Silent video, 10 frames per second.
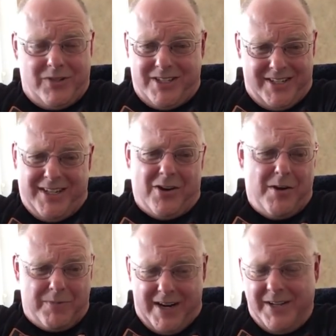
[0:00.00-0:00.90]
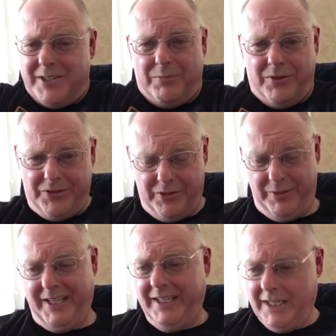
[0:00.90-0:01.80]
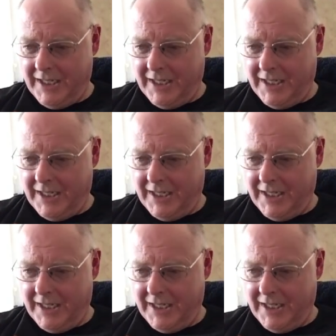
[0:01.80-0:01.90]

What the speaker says: which is incomprehensible to me.